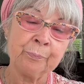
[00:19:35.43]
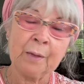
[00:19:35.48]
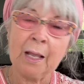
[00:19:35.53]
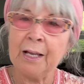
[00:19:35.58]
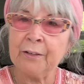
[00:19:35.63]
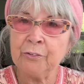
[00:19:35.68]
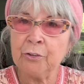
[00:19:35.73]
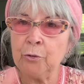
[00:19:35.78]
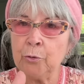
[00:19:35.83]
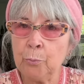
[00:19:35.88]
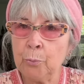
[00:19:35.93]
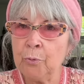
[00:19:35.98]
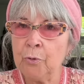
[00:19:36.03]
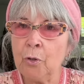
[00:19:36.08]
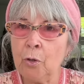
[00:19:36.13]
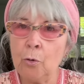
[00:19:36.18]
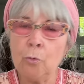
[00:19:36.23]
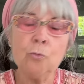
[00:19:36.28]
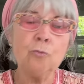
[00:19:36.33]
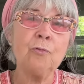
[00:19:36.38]
I don't know what
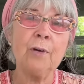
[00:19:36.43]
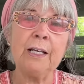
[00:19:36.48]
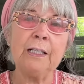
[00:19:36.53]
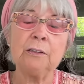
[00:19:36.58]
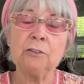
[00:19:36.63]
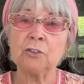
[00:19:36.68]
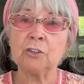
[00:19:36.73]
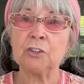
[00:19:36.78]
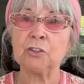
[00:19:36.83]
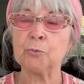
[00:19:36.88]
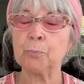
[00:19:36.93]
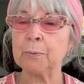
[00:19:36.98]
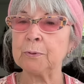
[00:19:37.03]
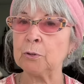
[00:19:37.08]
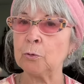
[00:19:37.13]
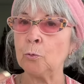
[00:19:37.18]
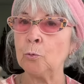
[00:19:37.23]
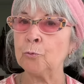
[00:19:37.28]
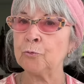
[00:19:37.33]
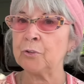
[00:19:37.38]
the whole range is, but
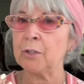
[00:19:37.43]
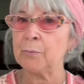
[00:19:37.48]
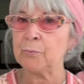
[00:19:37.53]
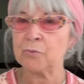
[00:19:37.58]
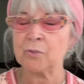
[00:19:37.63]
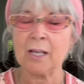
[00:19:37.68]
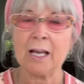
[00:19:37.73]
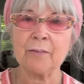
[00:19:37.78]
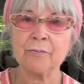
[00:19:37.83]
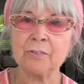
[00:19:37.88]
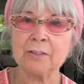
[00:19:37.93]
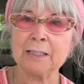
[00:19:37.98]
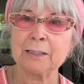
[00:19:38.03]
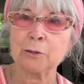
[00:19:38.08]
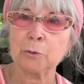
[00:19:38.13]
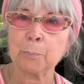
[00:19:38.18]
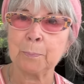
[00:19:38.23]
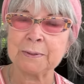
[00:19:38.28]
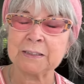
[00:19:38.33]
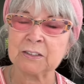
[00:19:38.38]
it all seems to have a
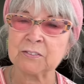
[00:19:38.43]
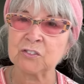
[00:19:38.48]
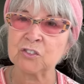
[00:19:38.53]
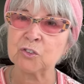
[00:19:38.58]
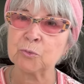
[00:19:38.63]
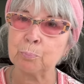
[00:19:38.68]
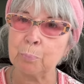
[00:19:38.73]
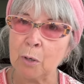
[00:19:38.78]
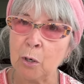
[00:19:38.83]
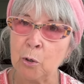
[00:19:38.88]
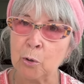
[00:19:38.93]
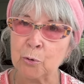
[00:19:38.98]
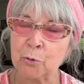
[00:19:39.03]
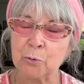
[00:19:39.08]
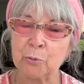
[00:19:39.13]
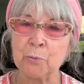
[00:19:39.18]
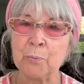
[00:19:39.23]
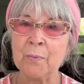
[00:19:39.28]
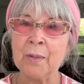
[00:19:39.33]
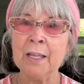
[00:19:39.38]
little bit of
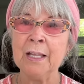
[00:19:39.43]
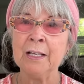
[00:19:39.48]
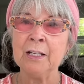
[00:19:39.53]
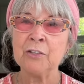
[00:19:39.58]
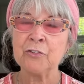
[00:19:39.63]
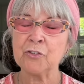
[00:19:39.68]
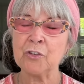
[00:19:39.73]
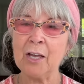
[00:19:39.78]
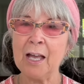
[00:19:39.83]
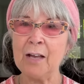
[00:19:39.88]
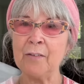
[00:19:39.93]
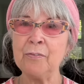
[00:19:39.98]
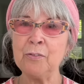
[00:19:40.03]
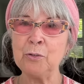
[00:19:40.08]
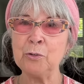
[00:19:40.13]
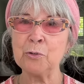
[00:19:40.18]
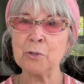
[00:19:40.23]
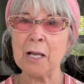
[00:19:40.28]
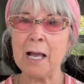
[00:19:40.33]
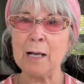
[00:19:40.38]
sparkle. So have a
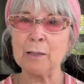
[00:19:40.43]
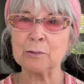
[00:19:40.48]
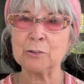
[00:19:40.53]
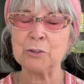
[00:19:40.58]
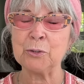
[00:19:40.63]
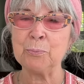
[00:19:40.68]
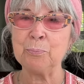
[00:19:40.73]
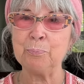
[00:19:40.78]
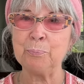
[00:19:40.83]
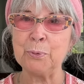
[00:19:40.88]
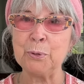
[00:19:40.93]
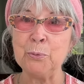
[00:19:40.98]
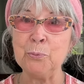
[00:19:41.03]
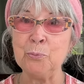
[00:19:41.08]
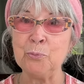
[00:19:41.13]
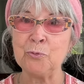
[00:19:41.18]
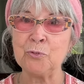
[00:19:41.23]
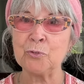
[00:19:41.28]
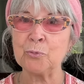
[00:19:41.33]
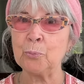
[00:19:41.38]
look out in
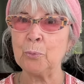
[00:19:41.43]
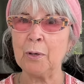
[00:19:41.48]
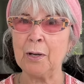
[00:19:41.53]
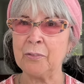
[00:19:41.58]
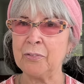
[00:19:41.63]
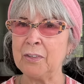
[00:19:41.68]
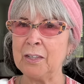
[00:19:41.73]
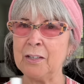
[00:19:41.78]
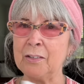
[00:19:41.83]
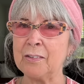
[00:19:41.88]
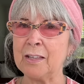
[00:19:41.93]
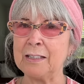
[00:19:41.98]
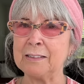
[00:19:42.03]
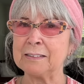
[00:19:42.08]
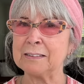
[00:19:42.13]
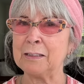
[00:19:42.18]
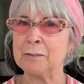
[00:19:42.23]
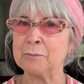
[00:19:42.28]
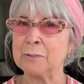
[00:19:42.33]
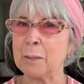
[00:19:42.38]
Boots. Well, I think they
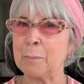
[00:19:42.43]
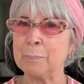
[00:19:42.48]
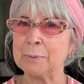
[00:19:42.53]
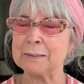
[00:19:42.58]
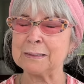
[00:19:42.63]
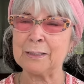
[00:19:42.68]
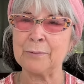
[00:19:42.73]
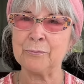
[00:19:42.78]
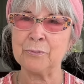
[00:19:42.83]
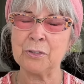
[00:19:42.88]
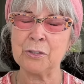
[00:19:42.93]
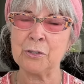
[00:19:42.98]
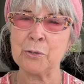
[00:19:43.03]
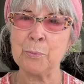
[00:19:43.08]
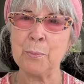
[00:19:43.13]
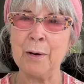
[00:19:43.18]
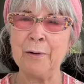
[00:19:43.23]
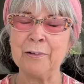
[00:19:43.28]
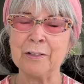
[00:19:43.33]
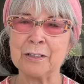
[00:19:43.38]
sell number seven in
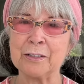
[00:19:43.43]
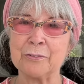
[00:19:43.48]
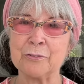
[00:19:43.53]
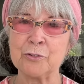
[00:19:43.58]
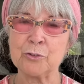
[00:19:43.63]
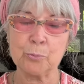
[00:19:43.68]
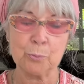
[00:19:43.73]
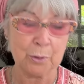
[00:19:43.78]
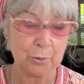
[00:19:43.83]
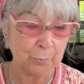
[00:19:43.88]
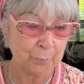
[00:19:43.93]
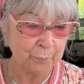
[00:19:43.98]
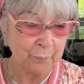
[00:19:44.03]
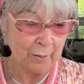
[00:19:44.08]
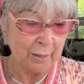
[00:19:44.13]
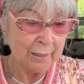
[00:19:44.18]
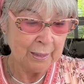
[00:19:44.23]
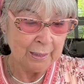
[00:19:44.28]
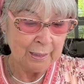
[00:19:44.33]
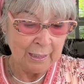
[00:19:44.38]
America as well.
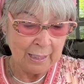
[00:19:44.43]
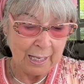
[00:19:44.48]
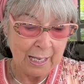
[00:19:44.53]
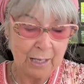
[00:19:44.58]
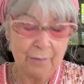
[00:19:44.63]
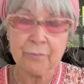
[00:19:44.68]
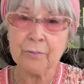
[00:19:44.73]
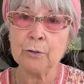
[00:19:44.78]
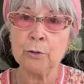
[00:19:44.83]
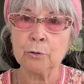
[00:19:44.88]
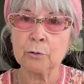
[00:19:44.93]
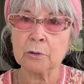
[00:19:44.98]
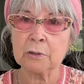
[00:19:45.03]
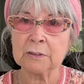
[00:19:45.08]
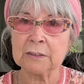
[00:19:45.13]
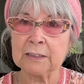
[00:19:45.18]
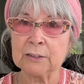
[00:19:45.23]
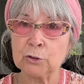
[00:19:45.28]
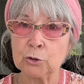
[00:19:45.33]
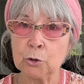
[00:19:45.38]
Have a look,
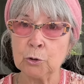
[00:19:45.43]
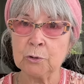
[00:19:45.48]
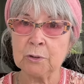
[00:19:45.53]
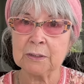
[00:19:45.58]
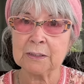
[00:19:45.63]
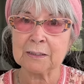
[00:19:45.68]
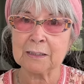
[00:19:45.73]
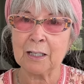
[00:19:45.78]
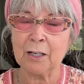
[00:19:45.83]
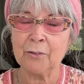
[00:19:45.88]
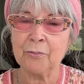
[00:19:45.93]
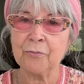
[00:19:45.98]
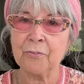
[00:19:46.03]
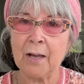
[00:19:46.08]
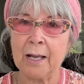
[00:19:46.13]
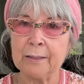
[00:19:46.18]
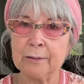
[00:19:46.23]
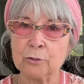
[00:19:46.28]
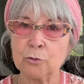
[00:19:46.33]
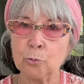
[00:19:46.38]
because it's good stuff
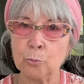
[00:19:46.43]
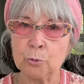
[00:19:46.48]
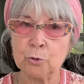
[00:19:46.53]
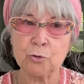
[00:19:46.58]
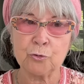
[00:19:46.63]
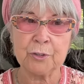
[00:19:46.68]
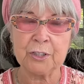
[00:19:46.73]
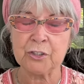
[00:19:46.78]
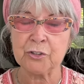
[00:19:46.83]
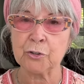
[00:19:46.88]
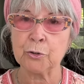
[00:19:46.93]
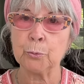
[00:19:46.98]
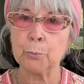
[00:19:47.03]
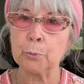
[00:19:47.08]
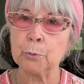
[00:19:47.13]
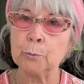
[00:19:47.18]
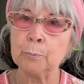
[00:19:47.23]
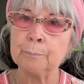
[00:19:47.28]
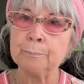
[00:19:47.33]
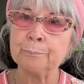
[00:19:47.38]
and it's always
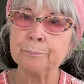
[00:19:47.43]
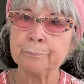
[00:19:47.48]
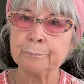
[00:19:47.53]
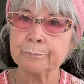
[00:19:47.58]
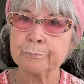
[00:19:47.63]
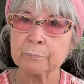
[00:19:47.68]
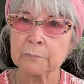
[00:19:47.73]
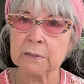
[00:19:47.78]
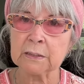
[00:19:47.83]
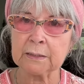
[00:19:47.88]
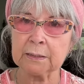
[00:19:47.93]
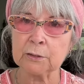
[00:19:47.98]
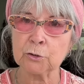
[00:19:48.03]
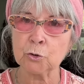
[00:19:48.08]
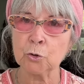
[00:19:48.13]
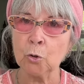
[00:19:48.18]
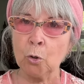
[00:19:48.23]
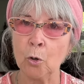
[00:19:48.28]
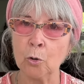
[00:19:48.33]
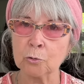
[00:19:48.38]
reasonable. This is
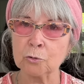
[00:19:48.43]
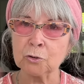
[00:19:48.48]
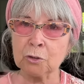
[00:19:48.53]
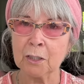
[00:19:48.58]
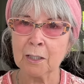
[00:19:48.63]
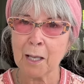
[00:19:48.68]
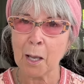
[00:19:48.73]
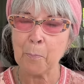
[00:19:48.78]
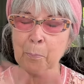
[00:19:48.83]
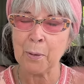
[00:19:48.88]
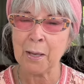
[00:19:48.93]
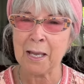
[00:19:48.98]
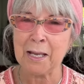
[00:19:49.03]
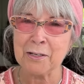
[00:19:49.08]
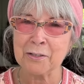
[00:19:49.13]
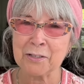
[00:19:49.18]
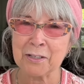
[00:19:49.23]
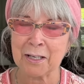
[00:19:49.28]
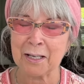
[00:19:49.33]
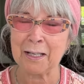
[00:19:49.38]
not a
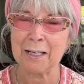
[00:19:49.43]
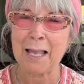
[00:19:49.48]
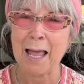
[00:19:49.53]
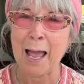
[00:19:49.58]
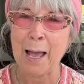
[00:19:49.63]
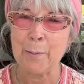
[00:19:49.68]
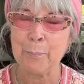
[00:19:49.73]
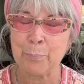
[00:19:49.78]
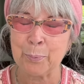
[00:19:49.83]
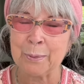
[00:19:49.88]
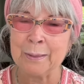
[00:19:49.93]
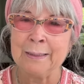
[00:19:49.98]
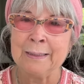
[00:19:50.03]
paid collab.